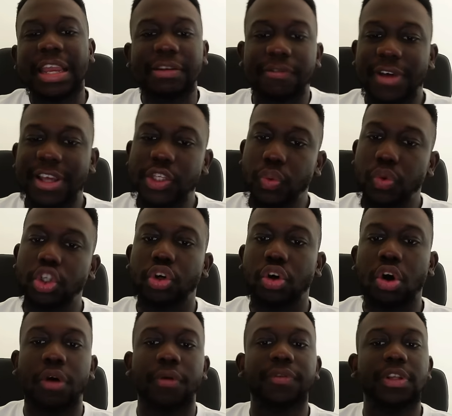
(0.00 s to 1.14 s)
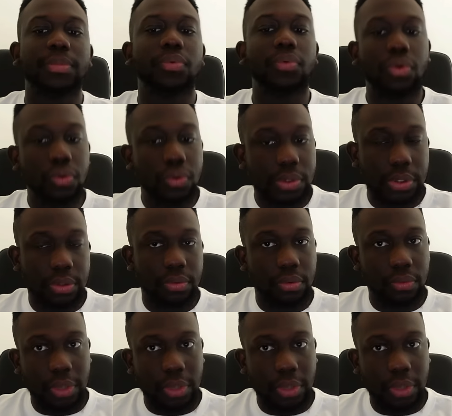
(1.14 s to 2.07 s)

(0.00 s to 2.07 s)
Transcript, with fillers: invest what you're comfortable losing,